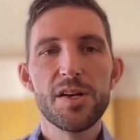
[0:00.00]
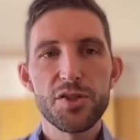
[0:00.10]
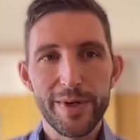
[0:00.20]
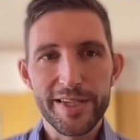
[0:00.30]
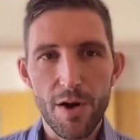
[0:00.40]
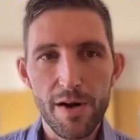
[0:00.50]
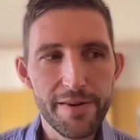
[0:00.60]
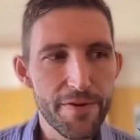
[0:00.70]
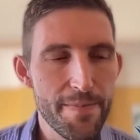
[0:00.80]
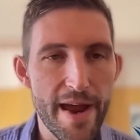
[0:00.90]
So we
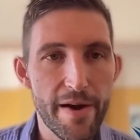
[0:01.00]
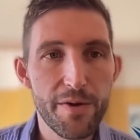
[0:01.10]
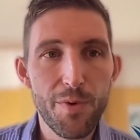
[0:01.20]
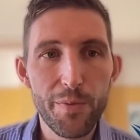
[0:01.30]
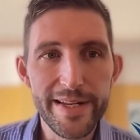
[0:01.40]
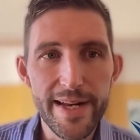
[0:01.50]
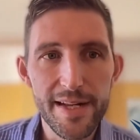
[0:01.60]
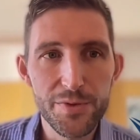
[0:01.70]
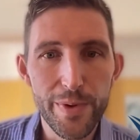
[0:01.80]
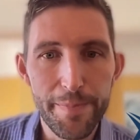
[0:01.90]
started from there. And what we did
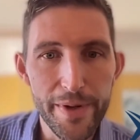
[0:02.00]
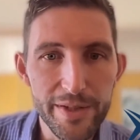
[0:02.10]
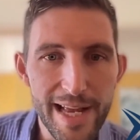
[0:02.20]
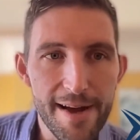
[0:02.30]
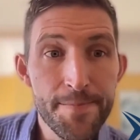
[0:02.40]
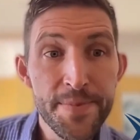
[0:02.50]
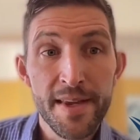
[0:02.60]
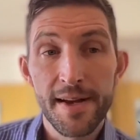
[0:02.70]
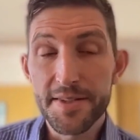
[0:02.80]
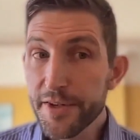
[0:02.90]
is we built out
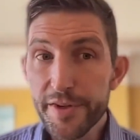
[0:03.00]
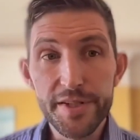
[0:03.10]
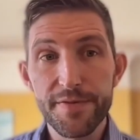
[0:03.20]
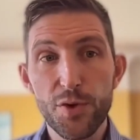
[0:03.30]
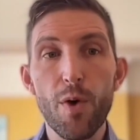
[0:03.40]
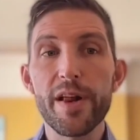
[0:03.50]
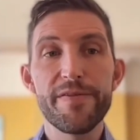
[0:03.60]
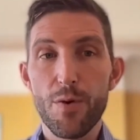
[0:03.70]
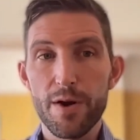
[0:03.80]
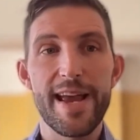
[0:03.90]
a series of
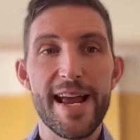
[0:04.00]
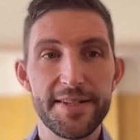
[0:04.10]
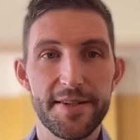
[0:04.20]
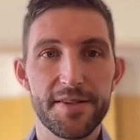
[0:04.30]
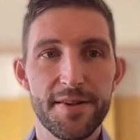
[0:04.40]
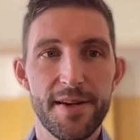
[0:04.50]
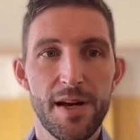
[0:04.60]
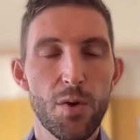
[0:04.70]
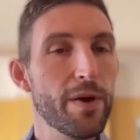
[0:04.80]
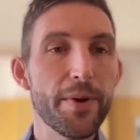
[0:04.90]
24 cases.
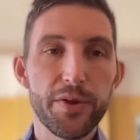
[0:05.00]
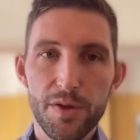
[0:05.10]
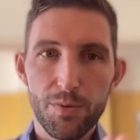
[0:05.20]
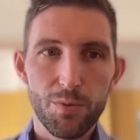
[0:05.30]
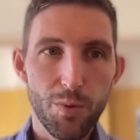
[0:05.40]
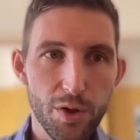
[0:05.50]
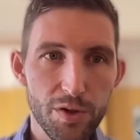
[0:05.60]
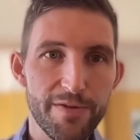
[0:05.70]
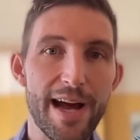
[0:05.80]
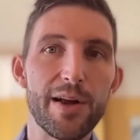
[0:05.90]
We built the
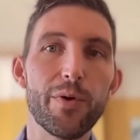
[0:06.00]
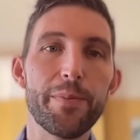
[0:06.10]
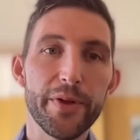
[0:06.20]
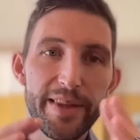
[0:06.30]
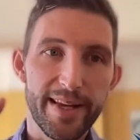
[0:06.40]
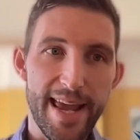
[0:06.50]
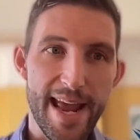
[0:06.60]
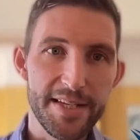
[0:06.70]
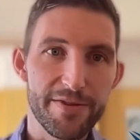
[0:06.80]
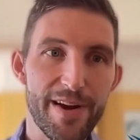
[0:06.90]
world around it. We built the
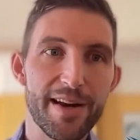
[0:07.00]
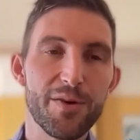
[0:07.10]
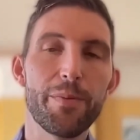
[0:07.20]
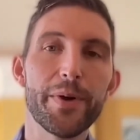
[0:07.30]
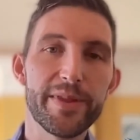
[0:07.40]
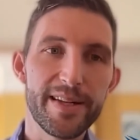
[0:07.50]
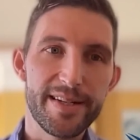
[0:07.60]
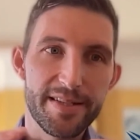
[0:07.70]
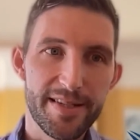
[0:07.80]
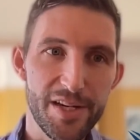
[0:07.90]
case around it. We built the
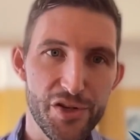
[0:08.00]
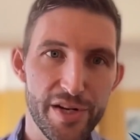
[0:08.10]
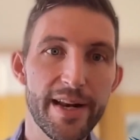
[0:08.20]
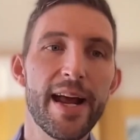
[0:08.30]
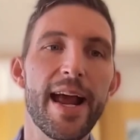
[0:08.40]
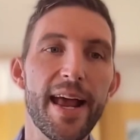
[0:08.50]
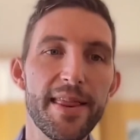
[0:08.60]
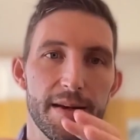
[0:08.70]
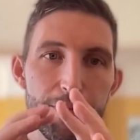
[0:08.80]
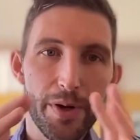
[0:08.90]
decision
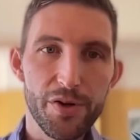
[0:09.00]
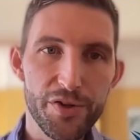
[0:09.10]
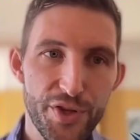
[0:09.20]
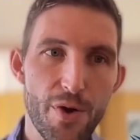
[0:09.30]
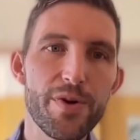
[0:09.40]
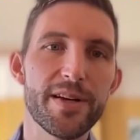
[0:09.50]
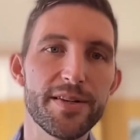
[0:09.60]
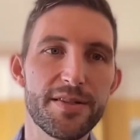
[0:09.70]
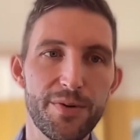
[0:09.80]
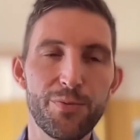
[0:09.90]
and the
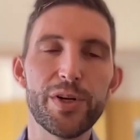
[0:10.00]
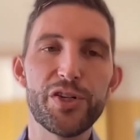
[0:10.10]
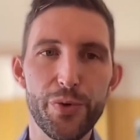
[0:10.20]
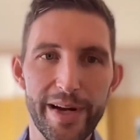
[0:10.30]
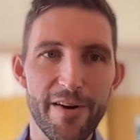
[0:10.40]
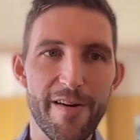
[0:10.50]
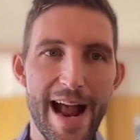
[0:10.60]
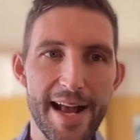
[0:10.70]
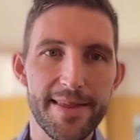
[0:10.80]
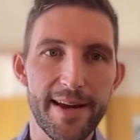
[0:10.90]
personas in which you would
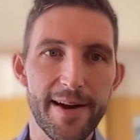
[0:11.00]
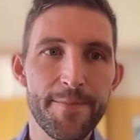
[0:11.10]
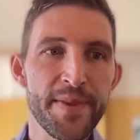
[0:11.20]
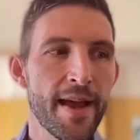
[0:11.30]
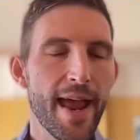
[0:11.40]
interact there.